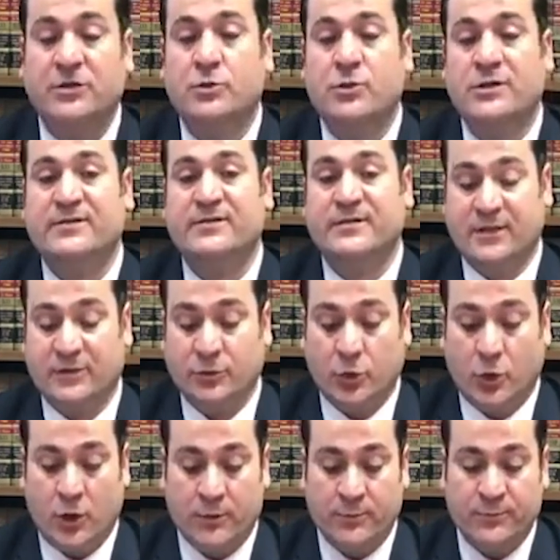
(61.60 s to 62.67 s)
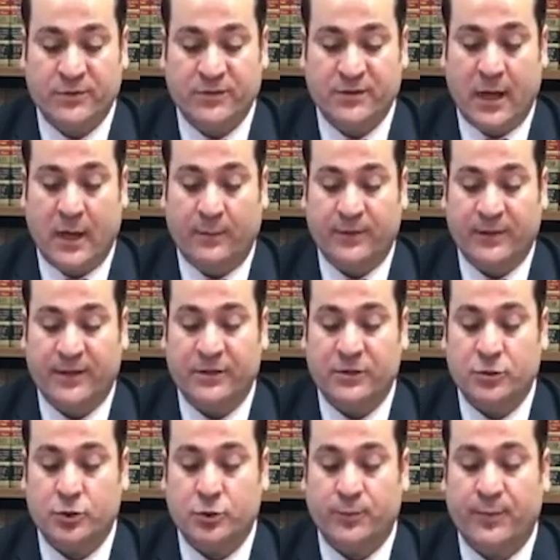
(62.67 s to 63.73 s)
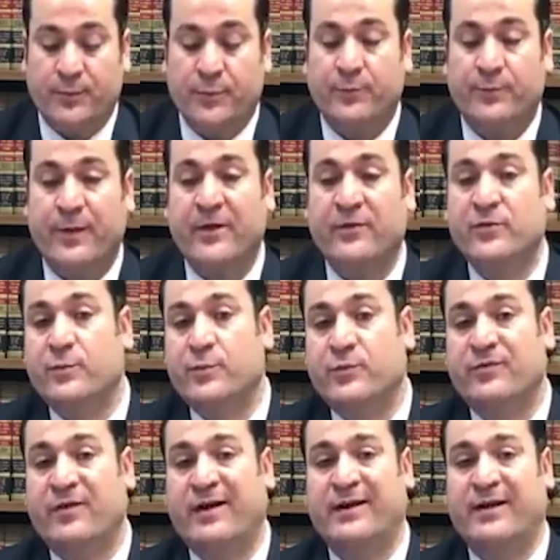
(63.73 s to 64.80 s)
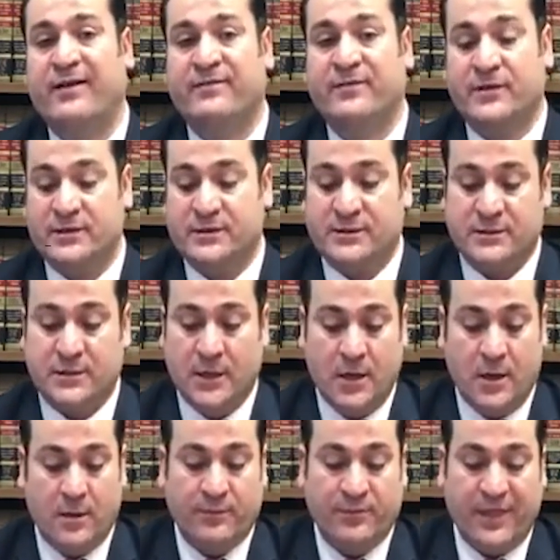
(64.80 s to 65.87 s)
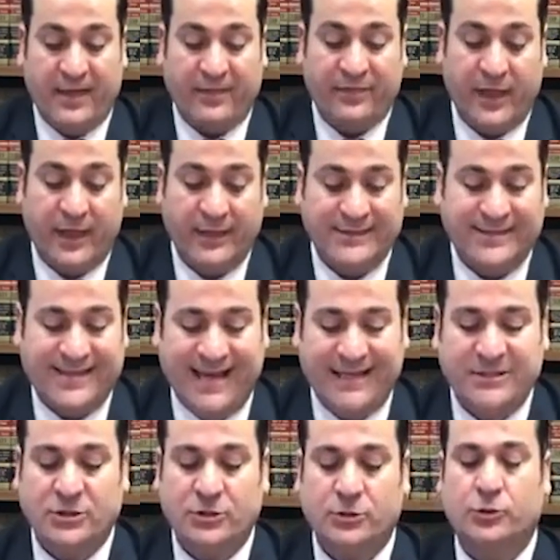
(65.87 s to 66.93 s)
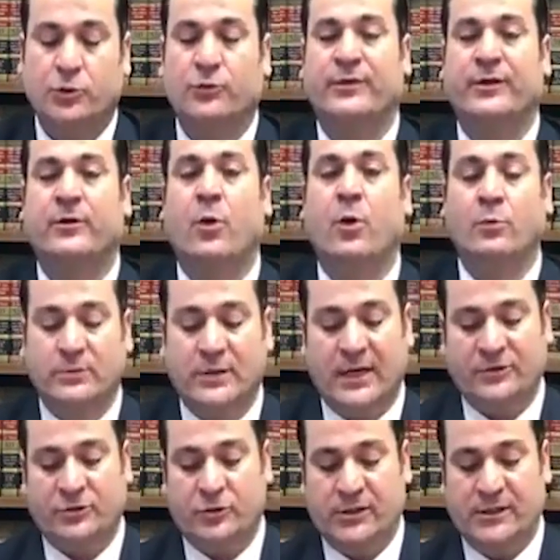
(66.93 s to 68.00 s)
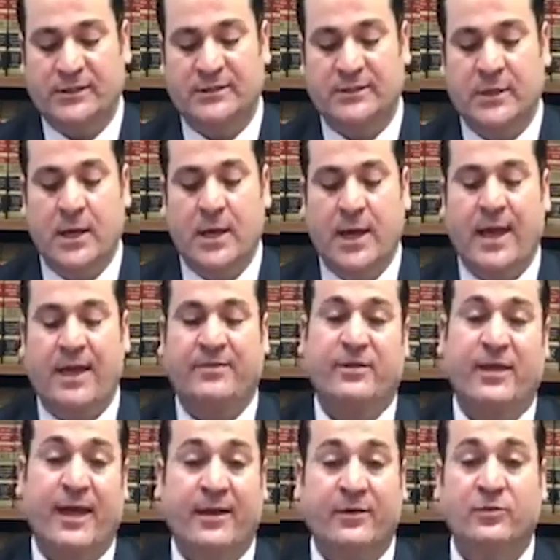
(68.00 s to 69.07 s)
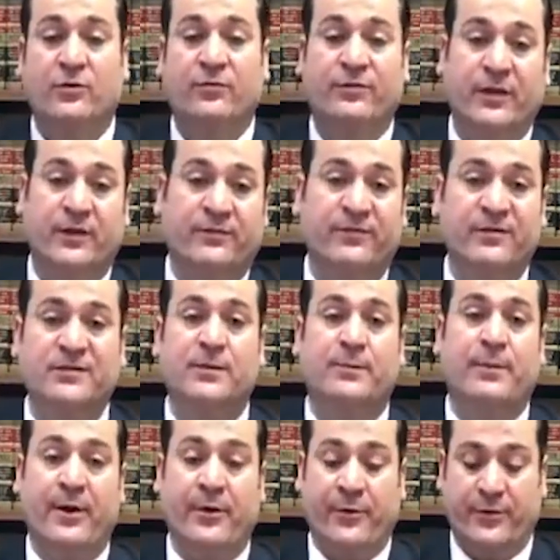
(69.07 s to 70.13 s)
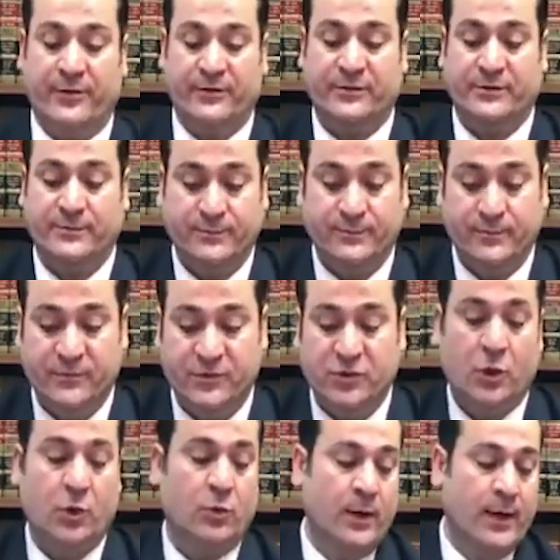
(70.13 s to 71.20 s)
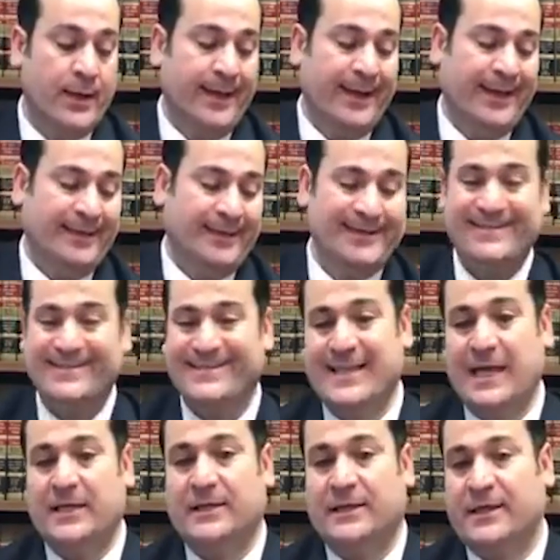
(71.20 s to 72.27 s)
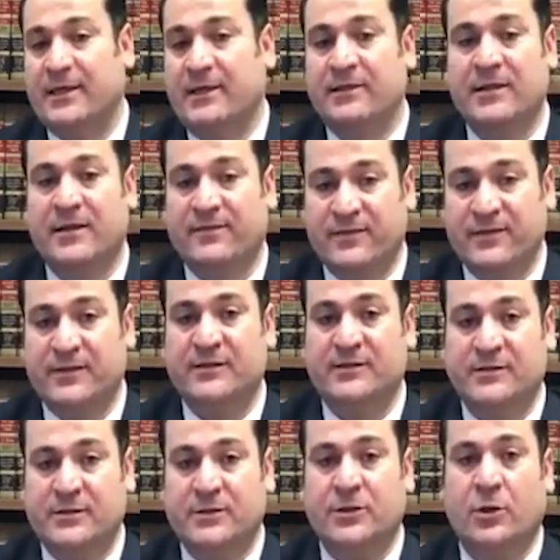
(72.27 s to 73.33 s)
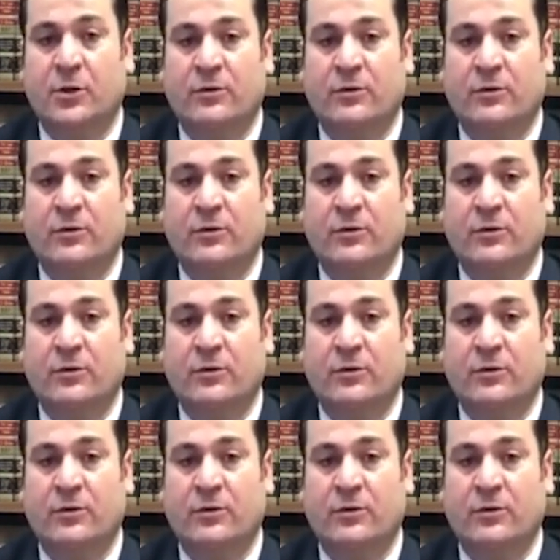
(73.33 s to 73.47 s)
U.S. visa terms, the applicant should be prepared to provide evidence that they intend to return their home countries at the end of their visa period. So this is not like an indefinite, even